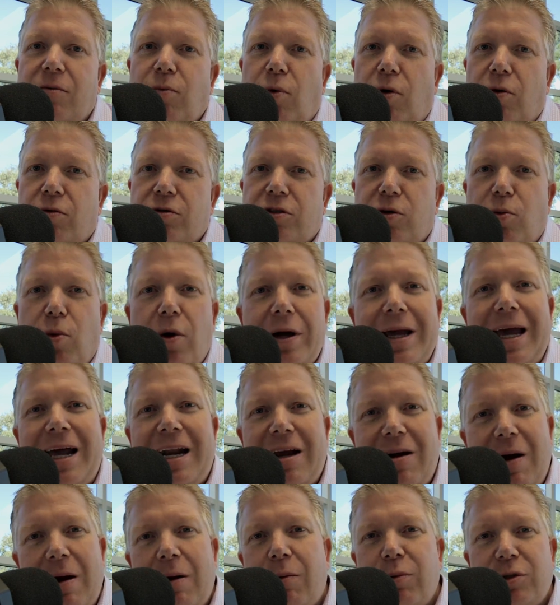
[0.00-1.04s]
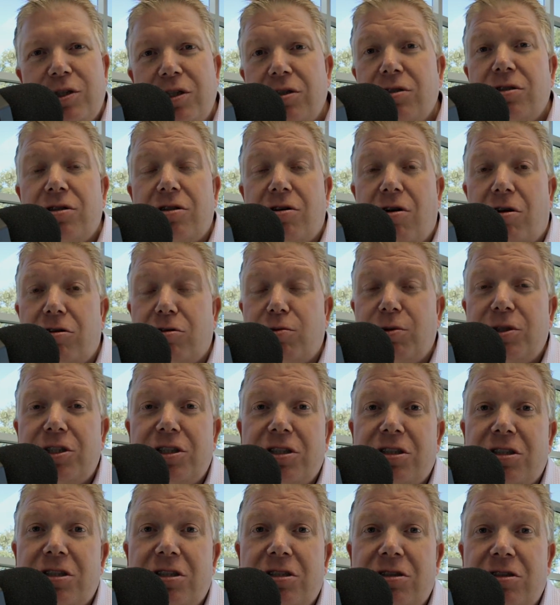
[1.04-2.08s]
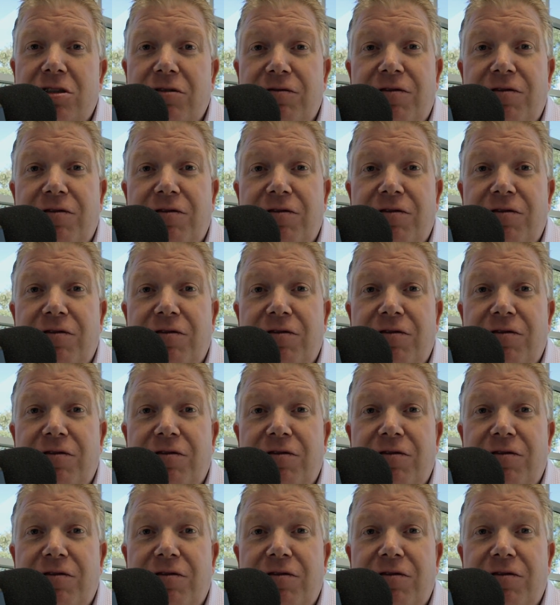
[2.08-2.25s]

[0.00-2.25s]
Well, to work out our acquisition cost, we just